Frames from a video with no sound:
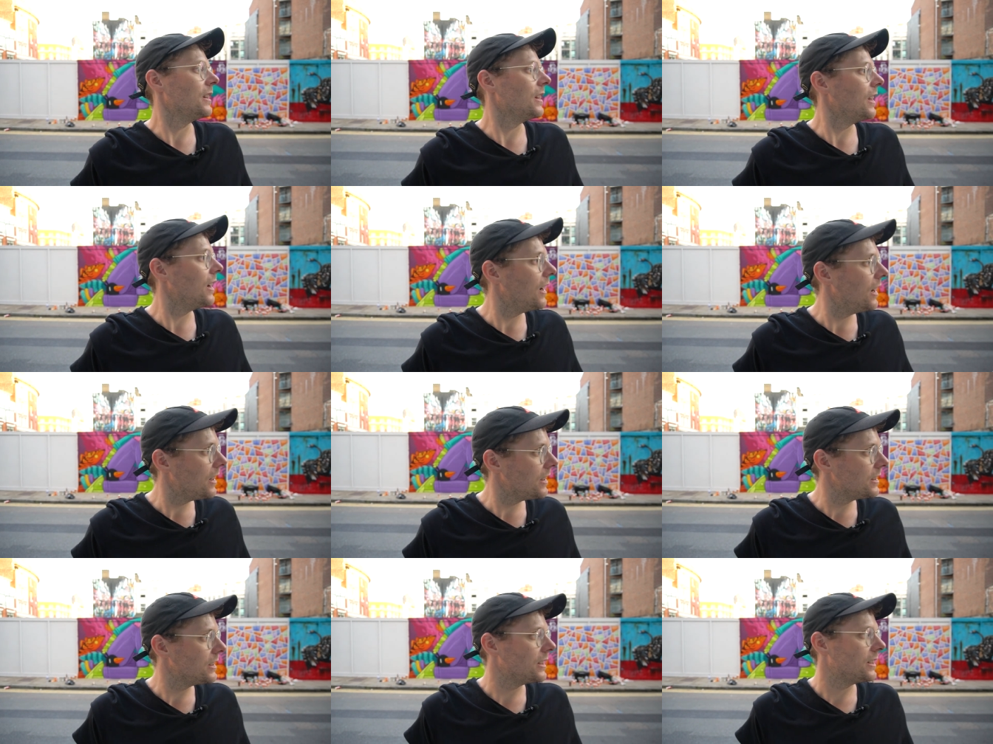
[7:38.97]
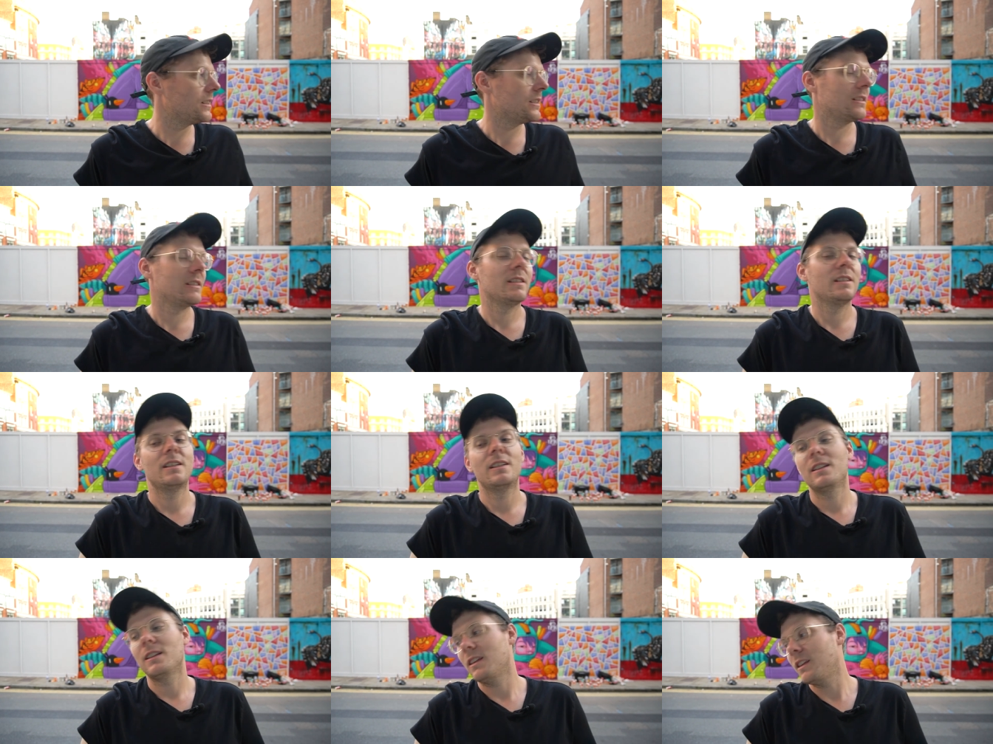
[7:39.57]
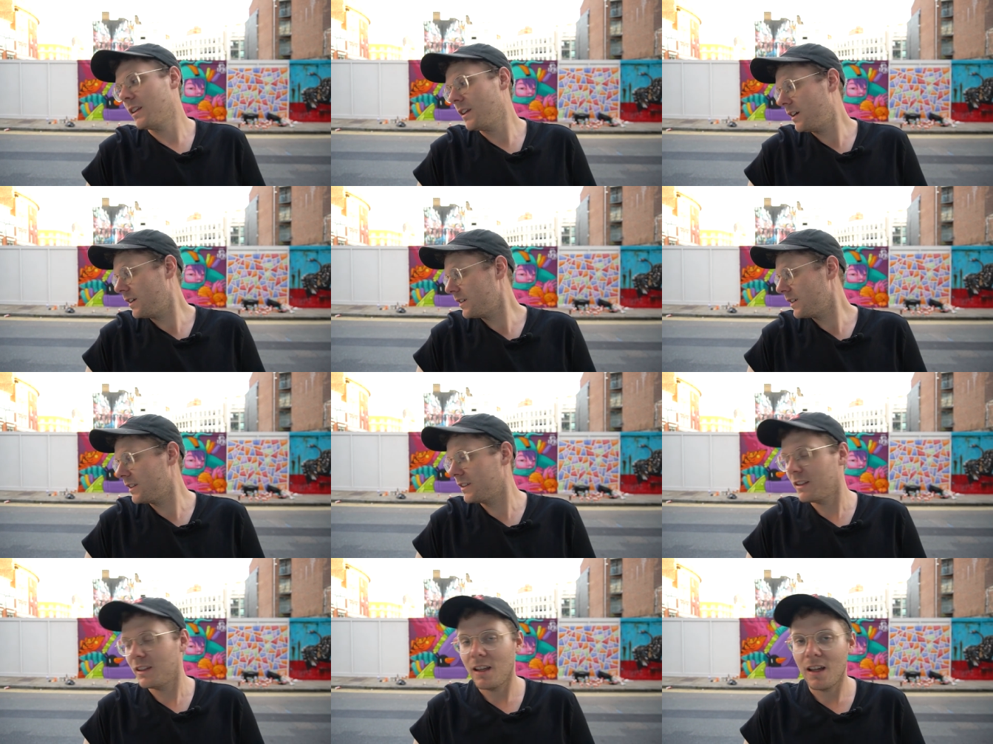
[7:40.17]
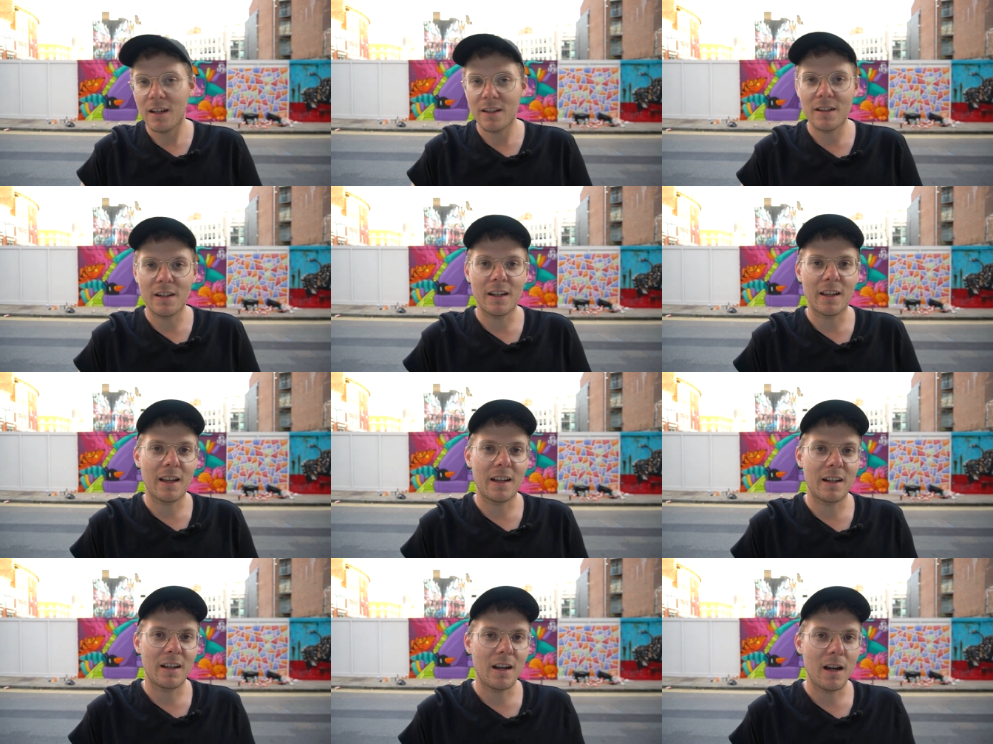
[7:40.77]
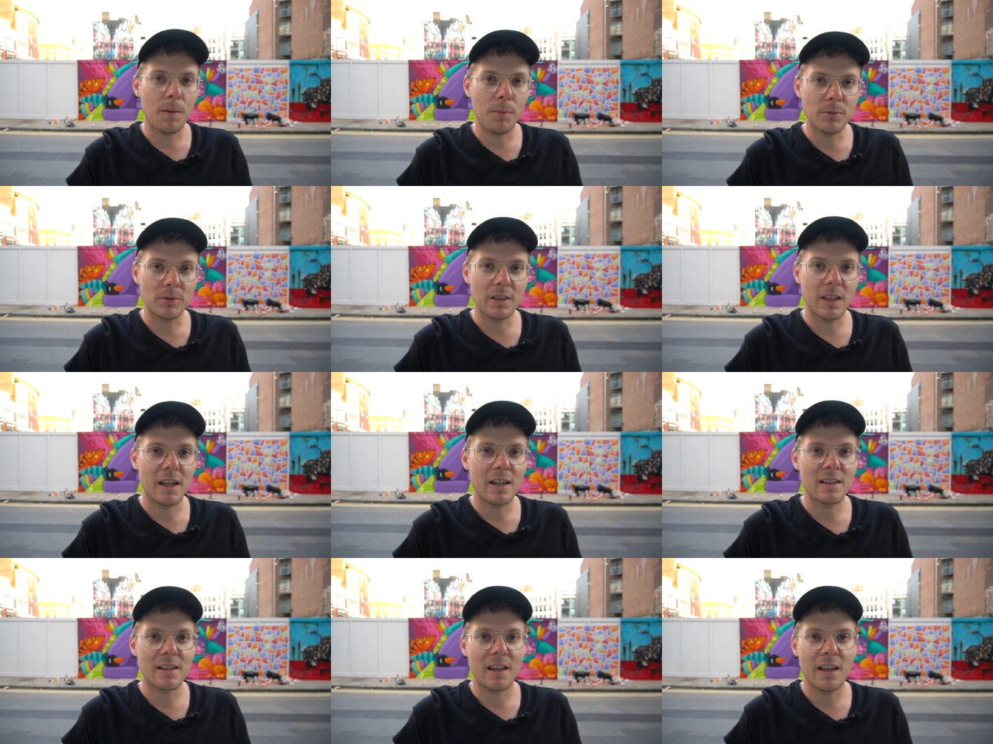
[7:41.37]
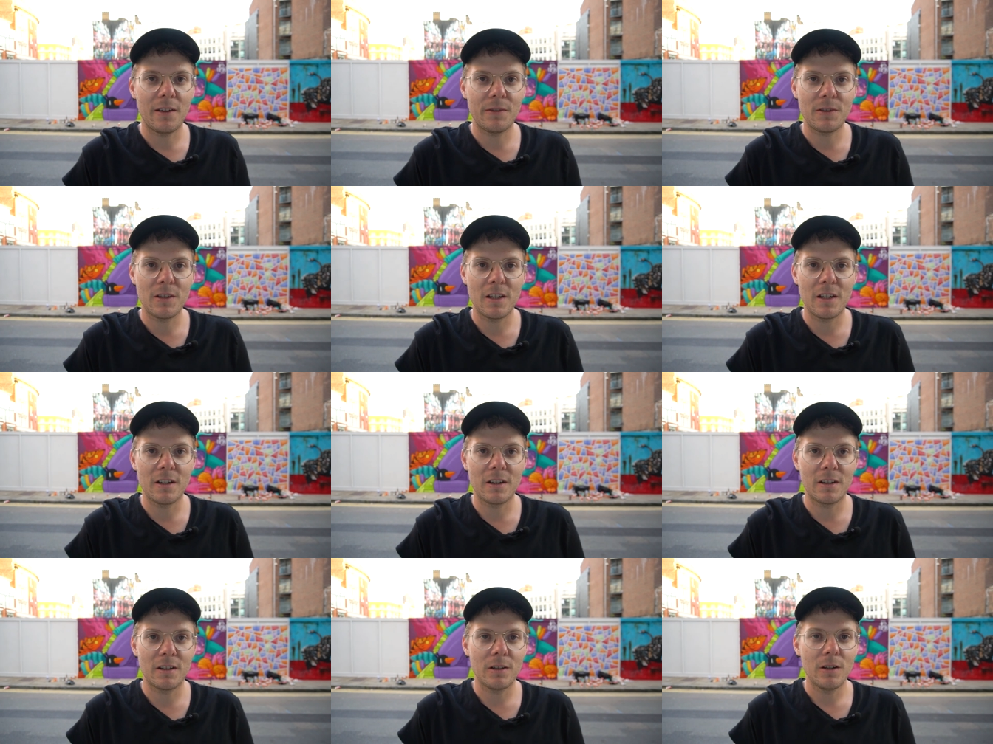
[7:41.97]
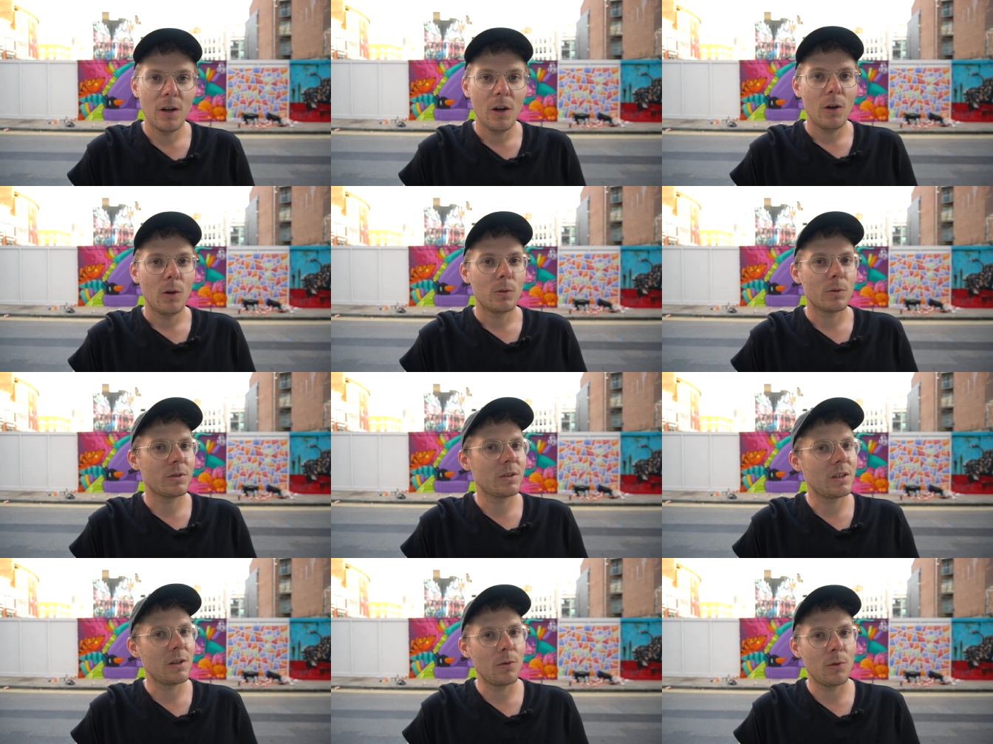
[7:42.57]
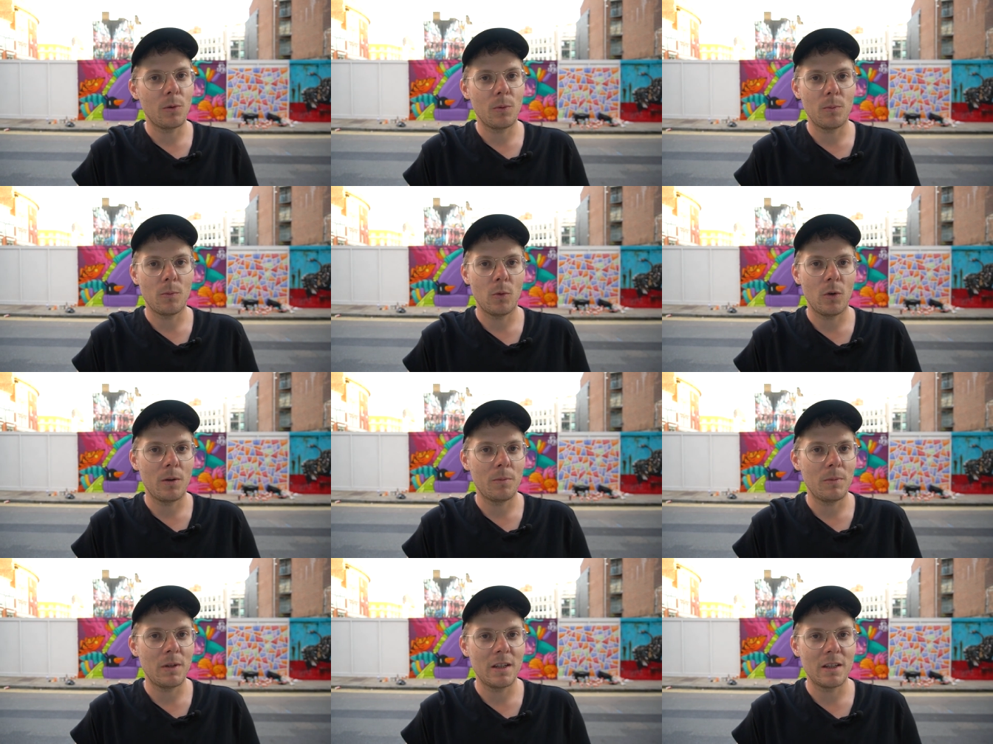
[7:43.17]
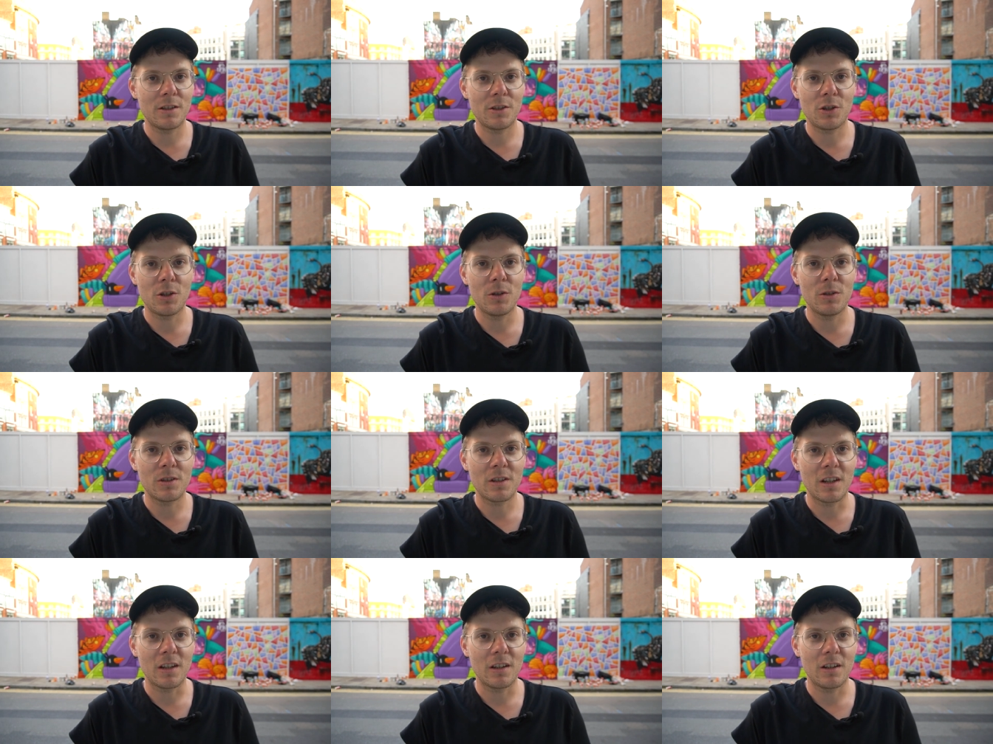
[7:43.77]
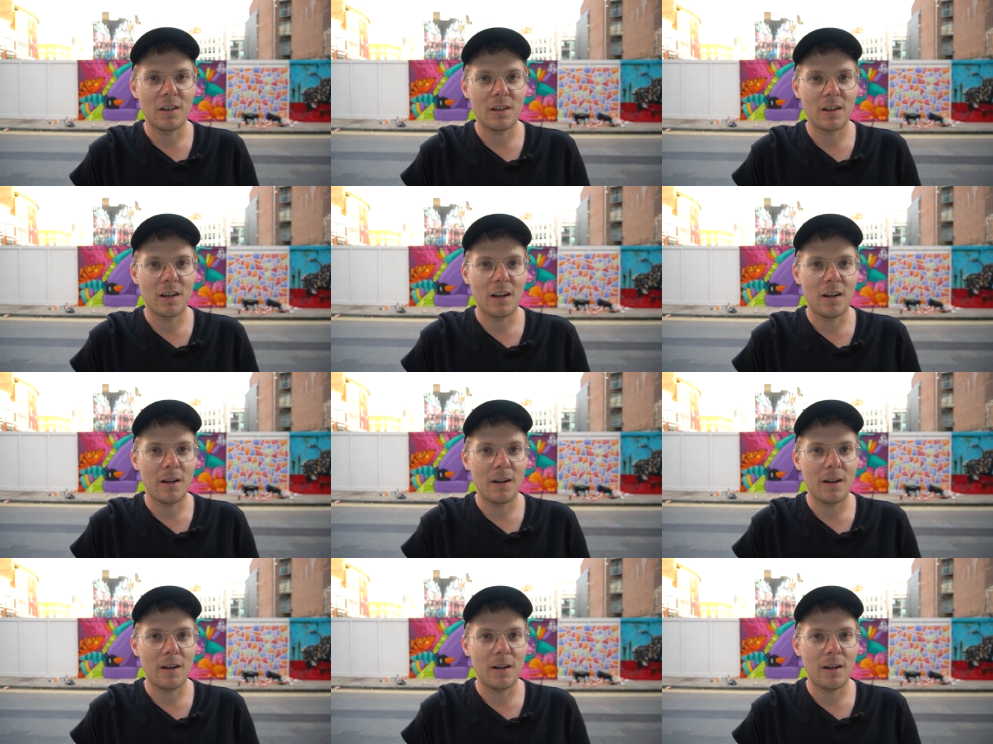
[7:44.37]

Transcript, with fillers: London, London, London. I got a couple days left here. Let's see what, what me and Chutz can cook